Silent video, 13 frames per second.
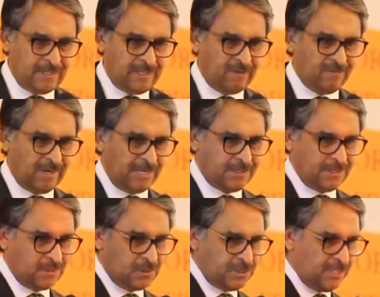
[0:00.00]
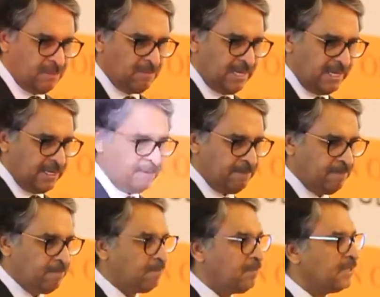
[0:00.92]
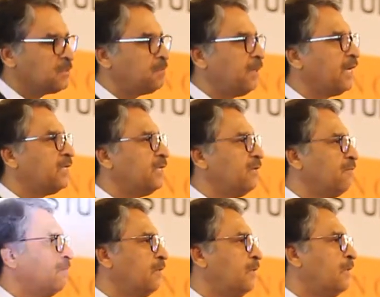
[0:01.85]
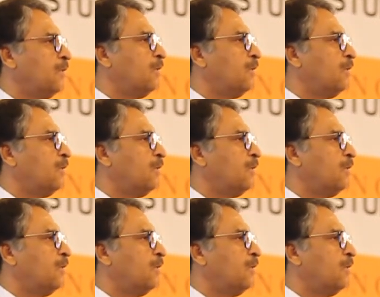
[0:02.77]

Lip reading: invited to share my perspective